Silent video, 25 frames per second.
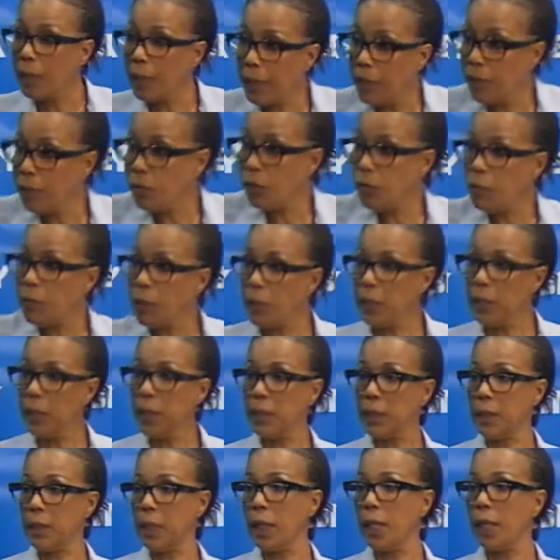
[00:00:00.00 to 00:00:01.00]
can you
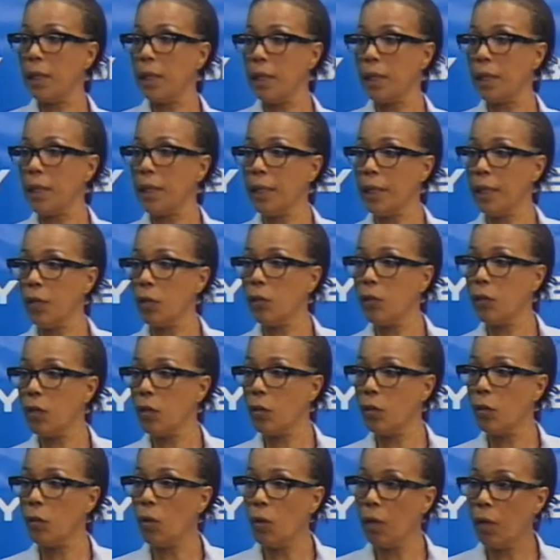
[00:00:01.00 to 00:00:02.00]
please tell again
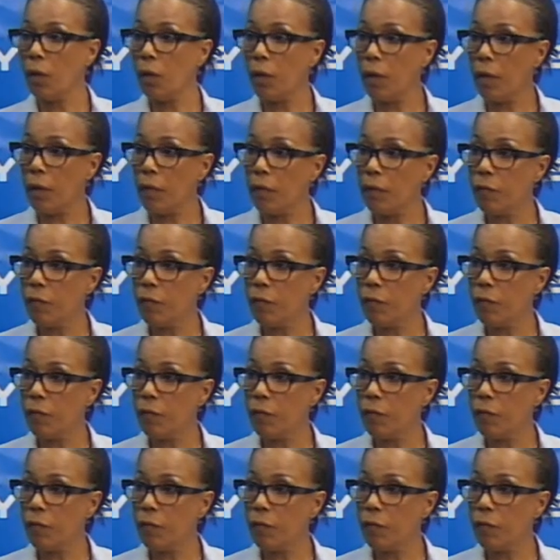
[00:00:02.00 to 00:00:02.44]
where you are?